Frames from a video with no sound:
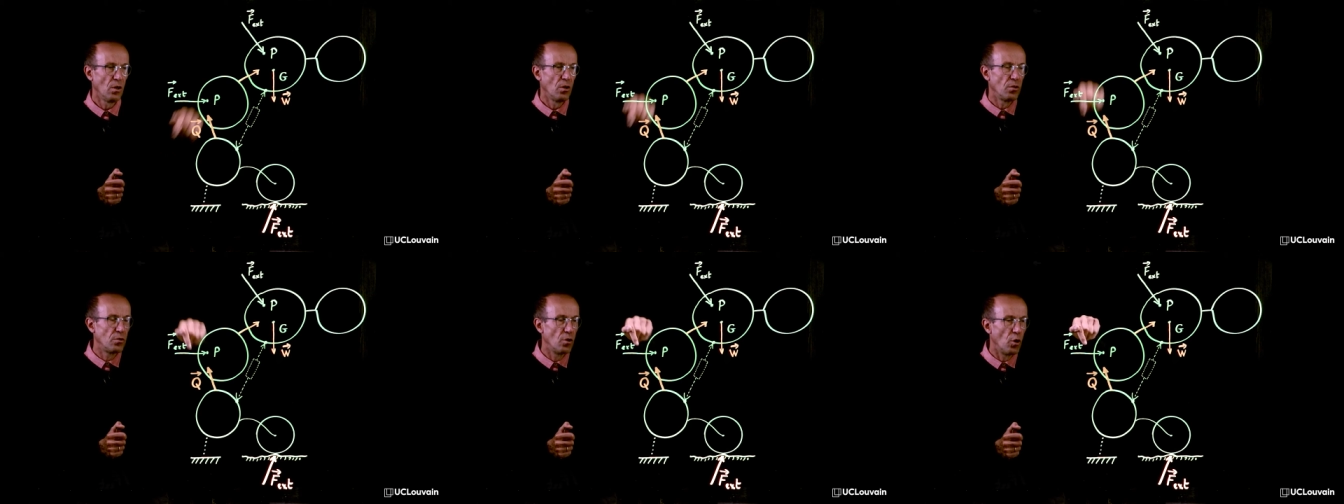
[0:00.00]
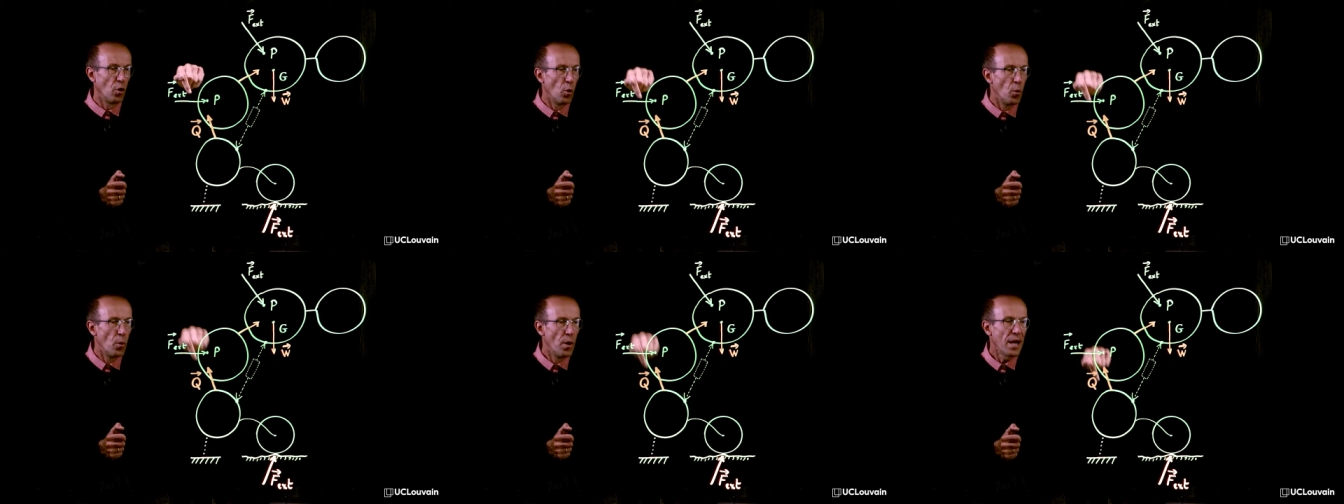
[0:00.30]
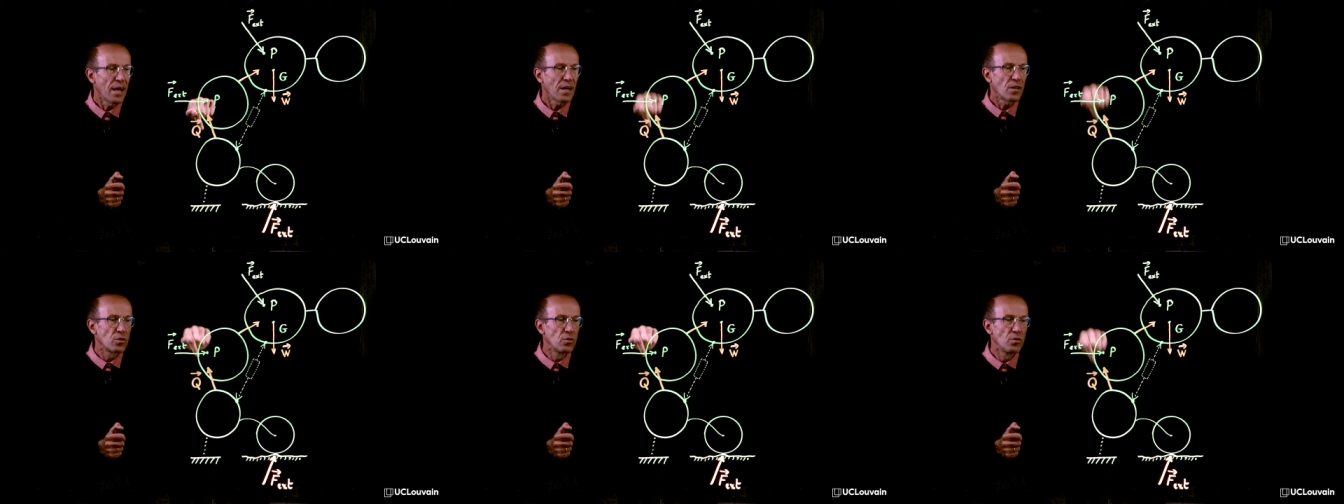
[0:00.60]
The
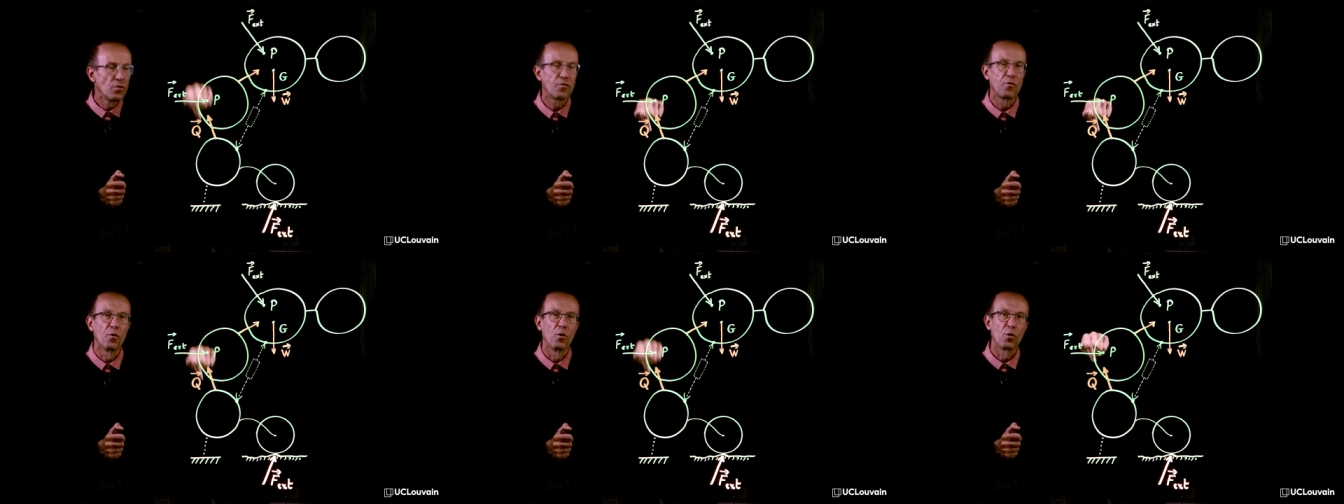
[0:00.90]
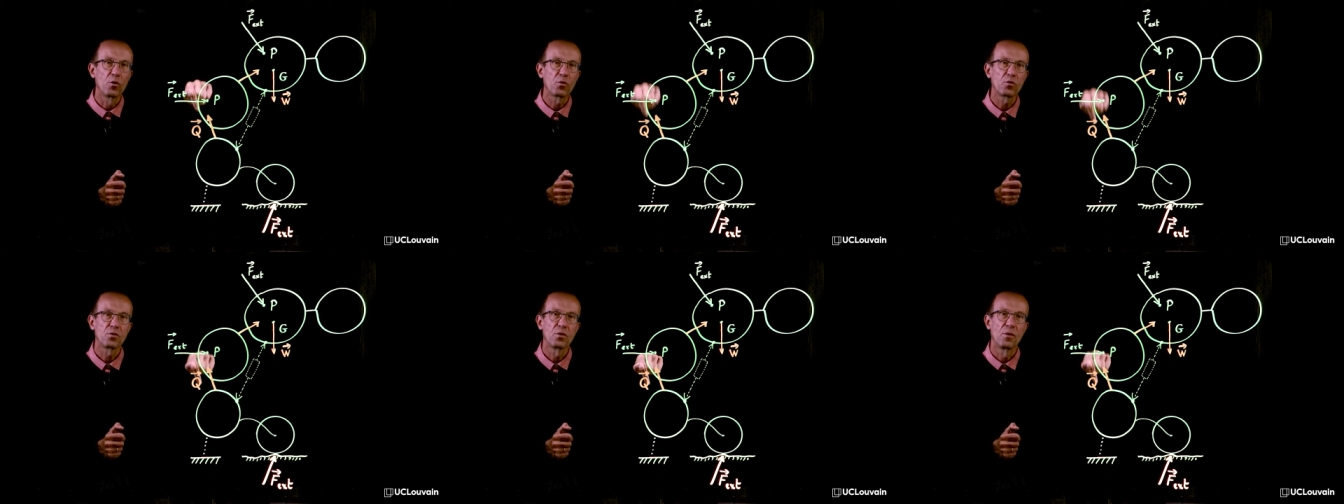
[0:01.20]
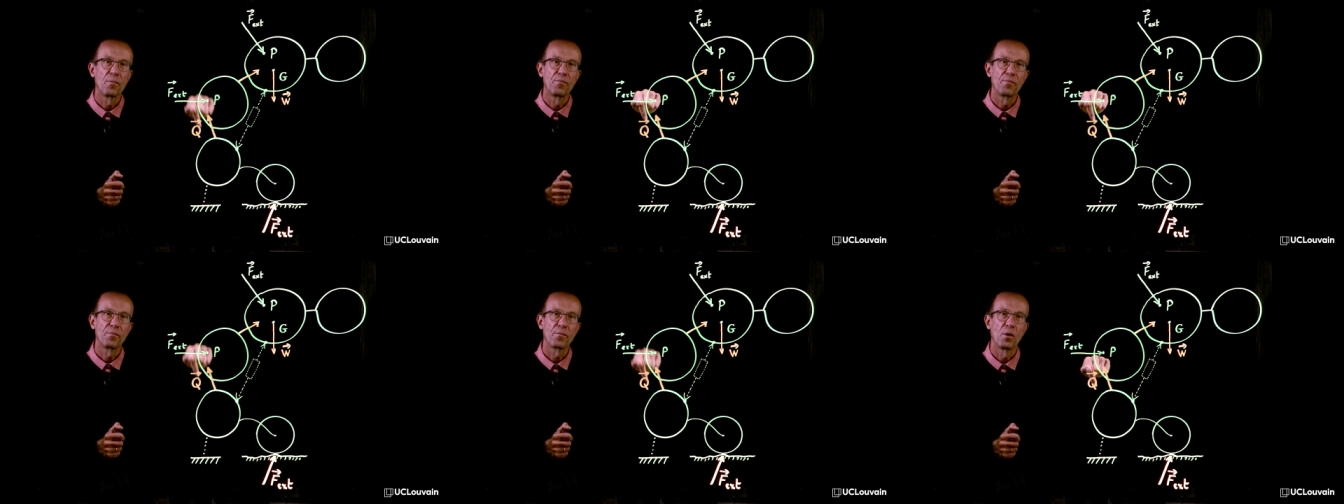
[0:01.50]
reaction force
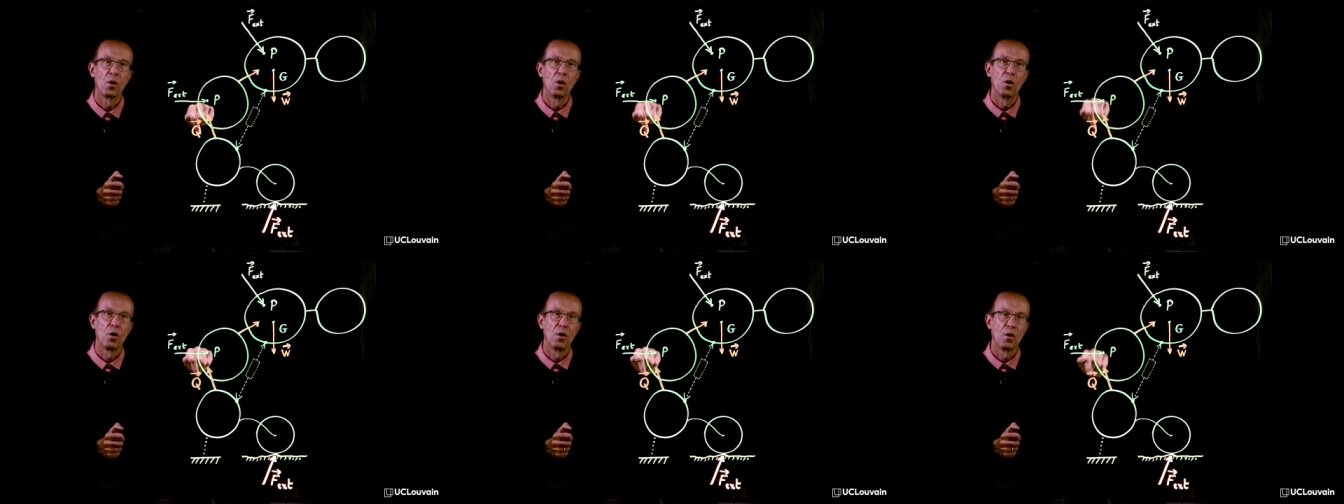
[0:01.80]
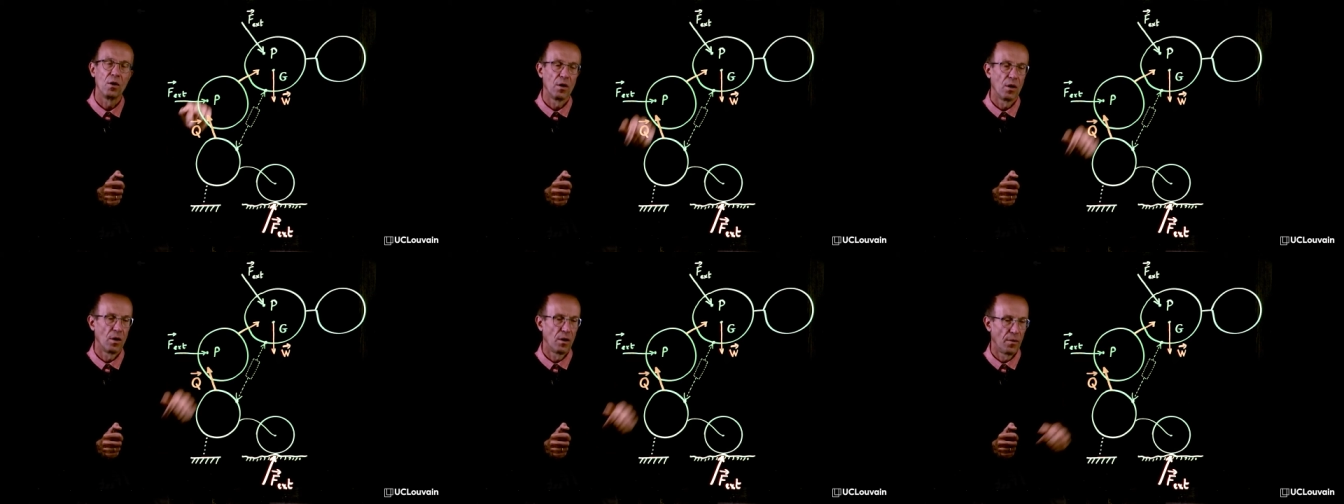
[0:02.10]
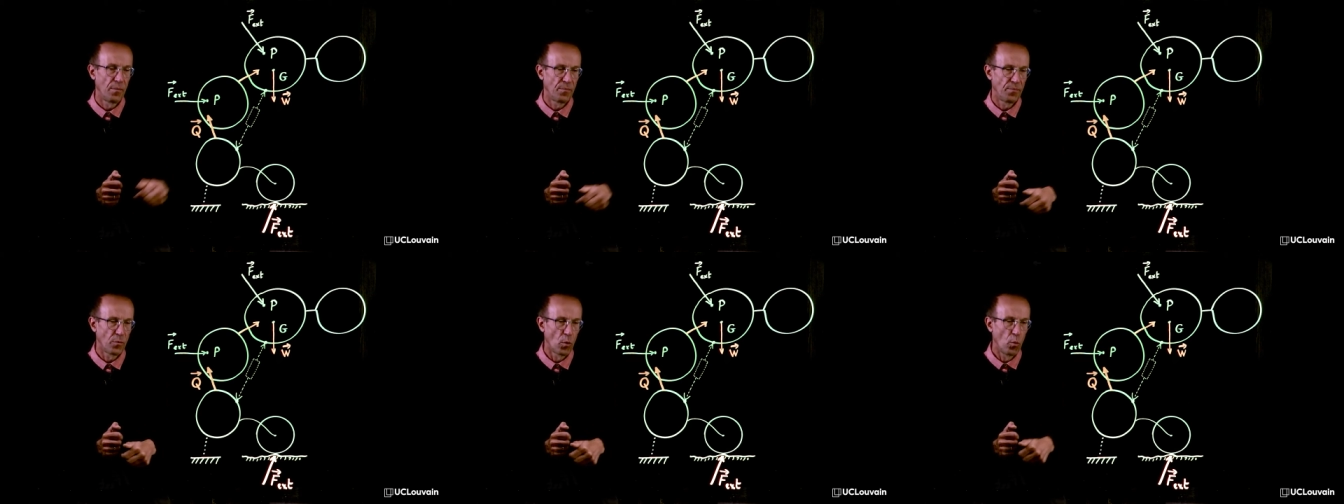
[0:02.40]

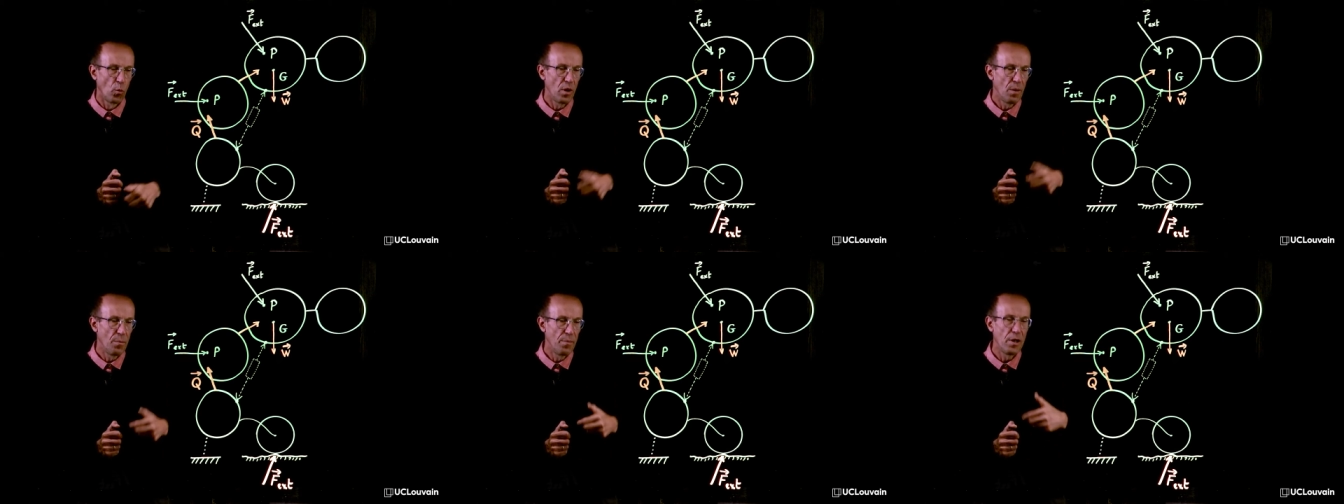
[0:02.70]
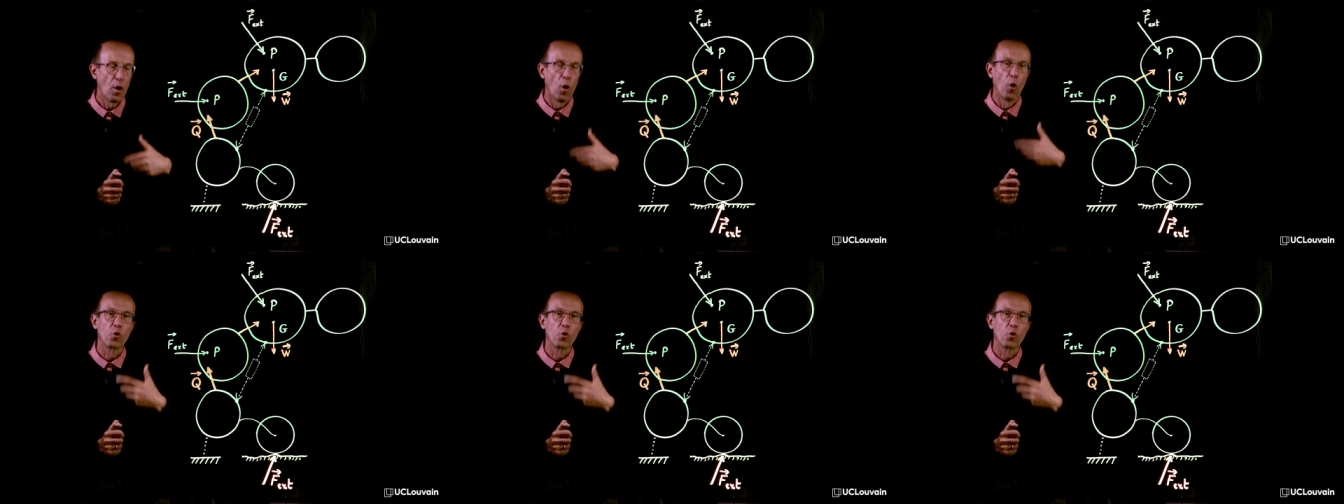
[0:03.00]
will be